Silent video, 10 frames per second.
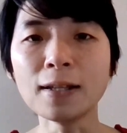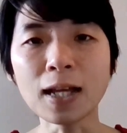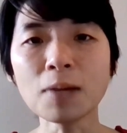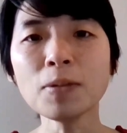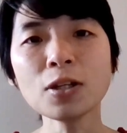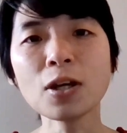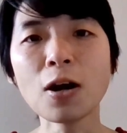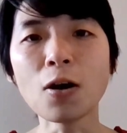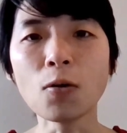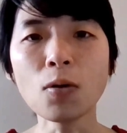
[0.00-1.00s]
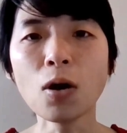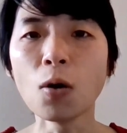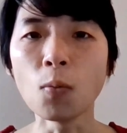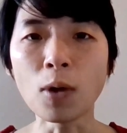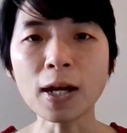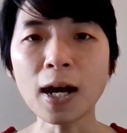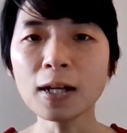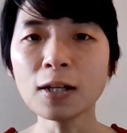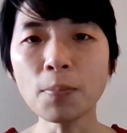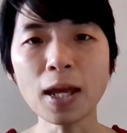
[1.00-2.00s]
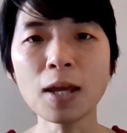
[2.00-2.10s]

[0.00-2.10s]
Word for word: and let me know what kind of